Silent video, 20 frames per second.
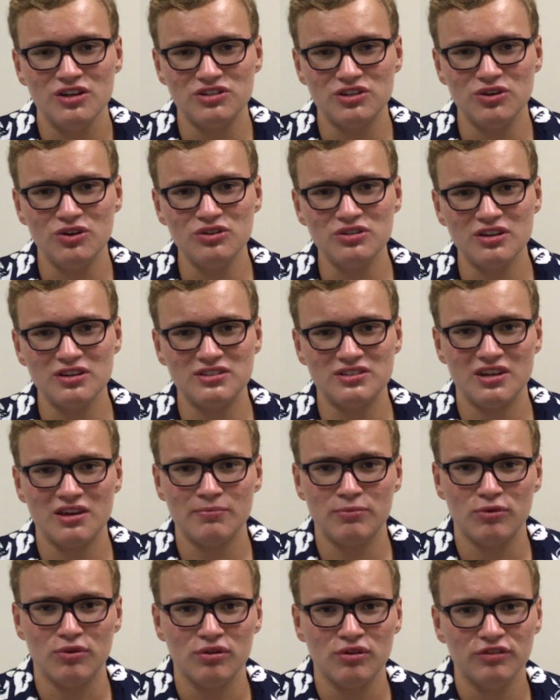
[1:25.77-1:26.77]
So here's an
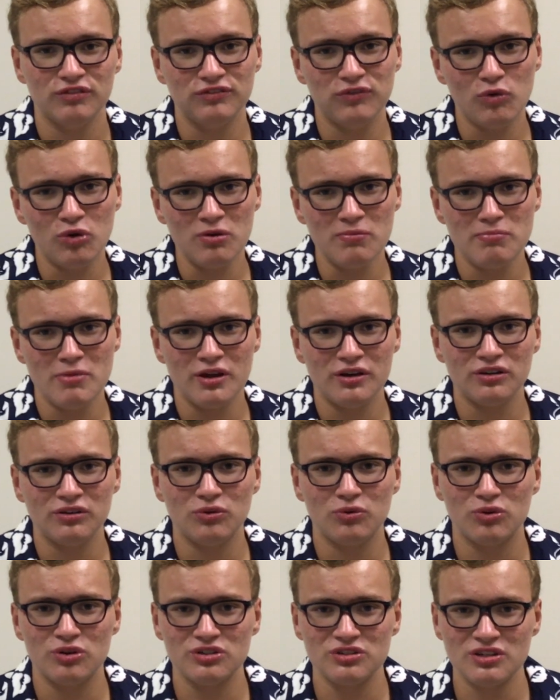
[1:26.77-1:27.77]
example. 4 men
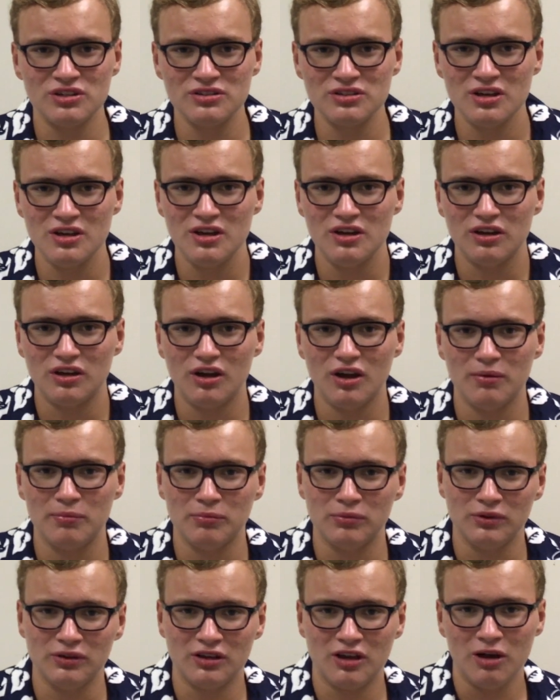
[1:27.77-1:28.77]
on horses
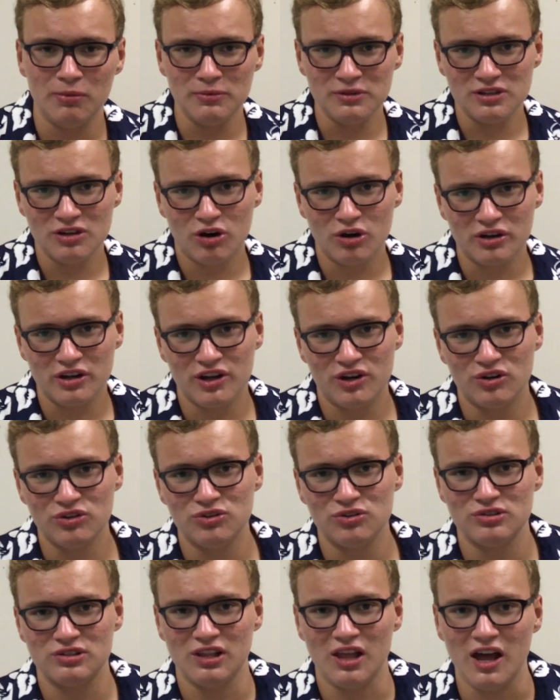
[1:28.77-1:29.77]
come into our
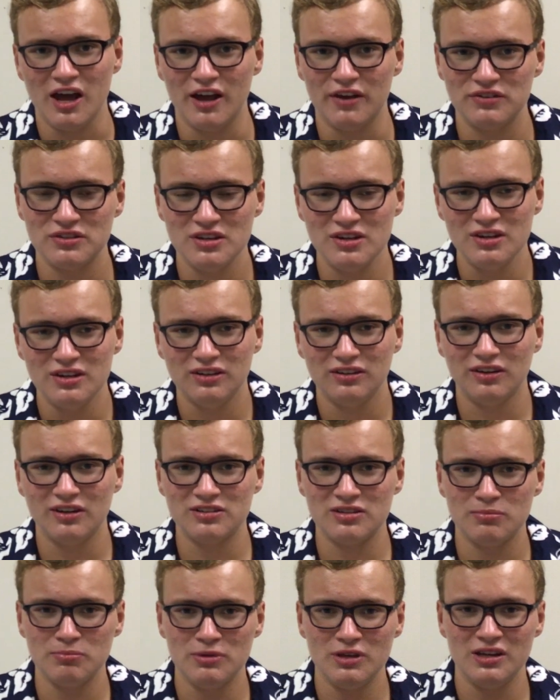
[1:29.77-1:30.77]
characters' lives.
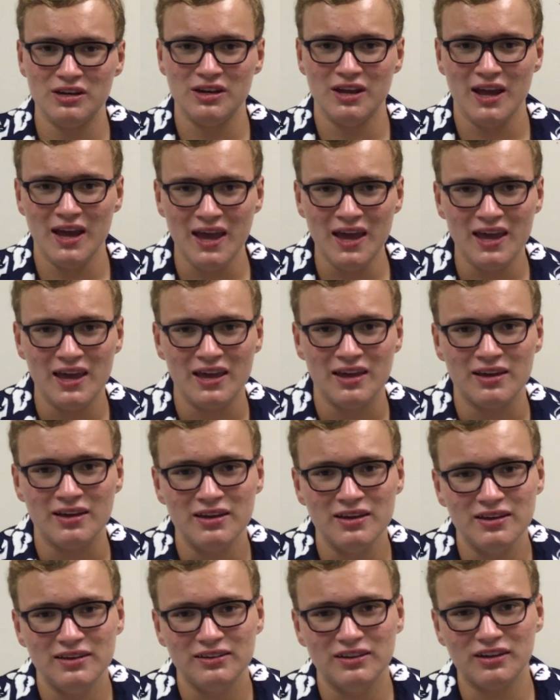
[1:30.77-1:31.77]
Does it mean A,
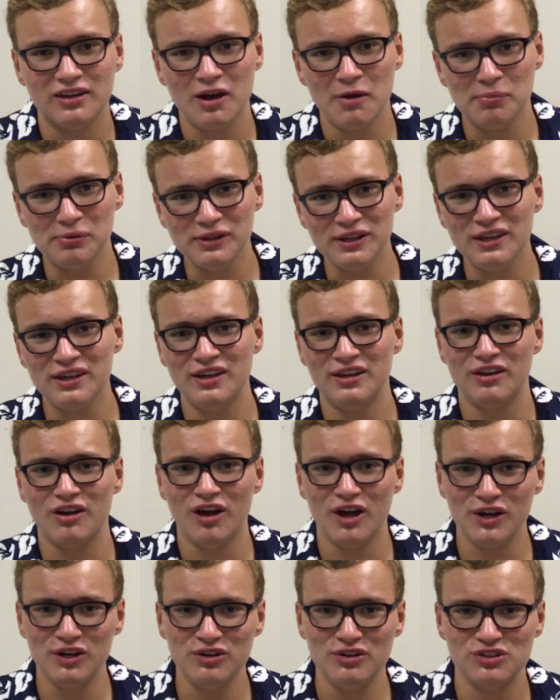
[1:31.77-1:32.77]
the complete
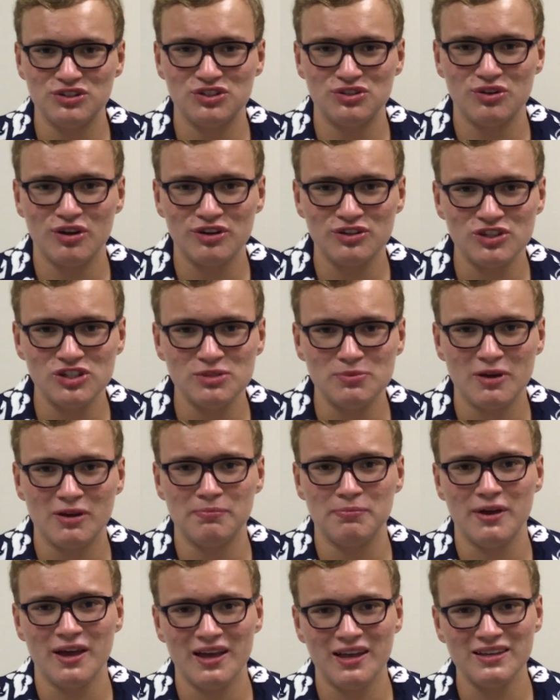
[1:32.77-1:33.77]
and utter destructions
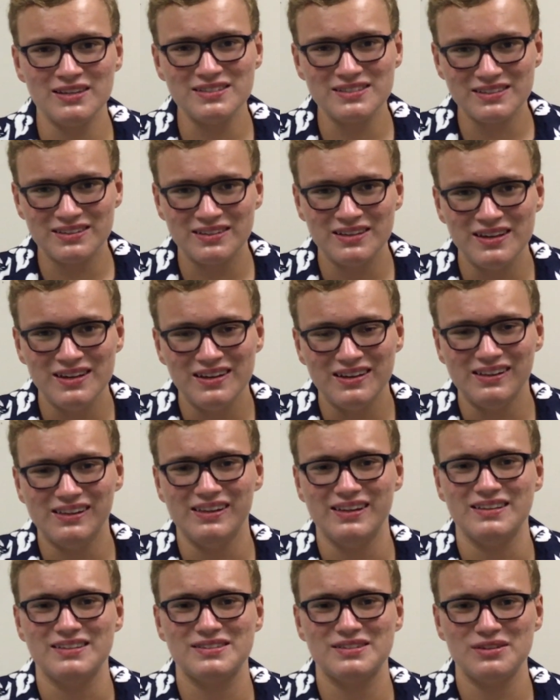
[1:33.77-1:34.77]
by
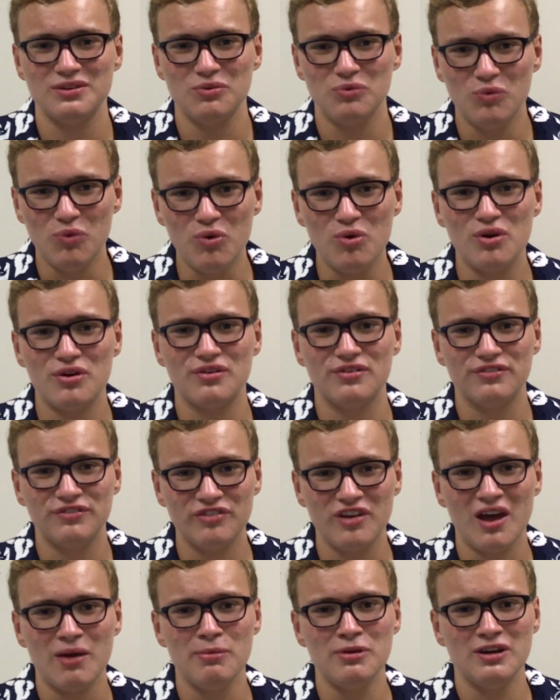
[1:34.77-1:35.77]
pestilence, war,
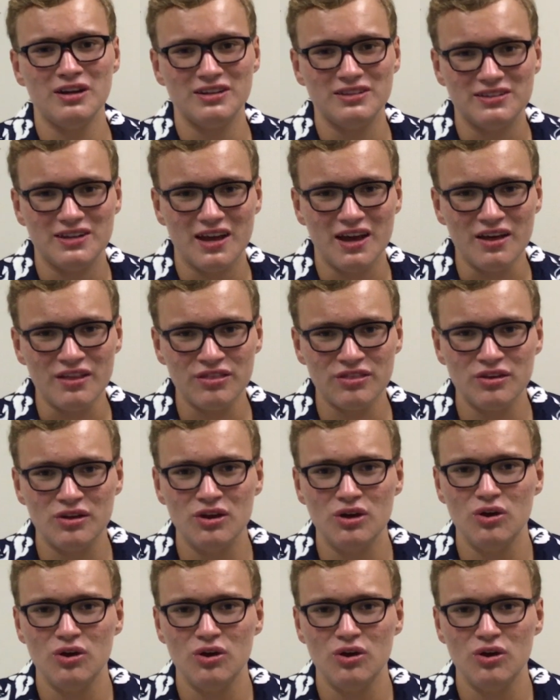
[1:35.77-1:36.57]
famine, and death?